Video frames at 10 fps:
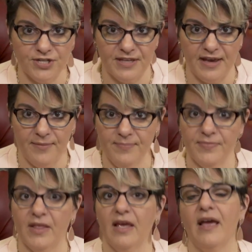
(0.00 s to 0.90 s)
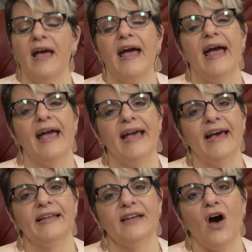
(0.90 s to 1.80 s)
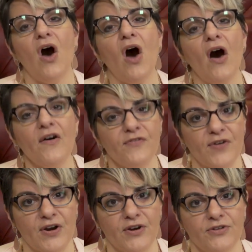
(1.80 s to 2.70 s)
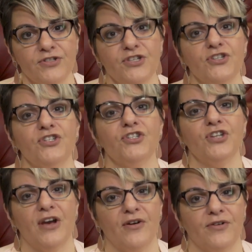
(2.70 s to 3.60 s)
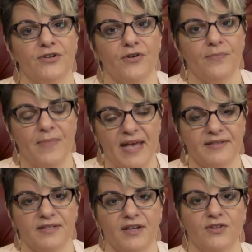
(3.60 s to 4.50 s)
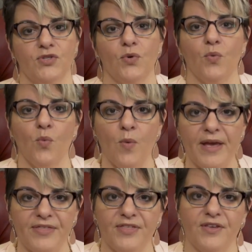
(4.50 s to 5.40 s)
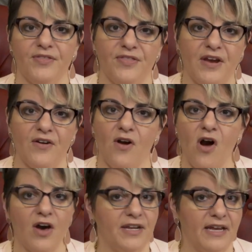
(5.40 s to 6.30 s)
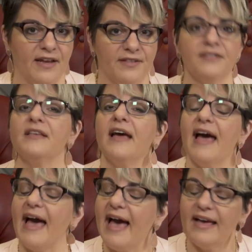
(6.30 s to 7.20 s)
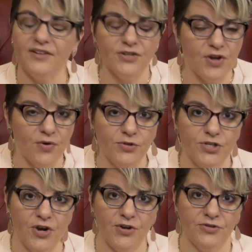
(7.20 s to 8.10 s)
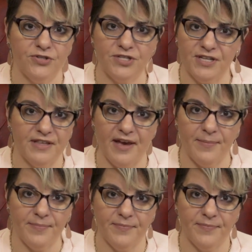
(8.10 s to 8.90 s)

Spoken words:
to them, and offer to share your message with their audience at no charge to them.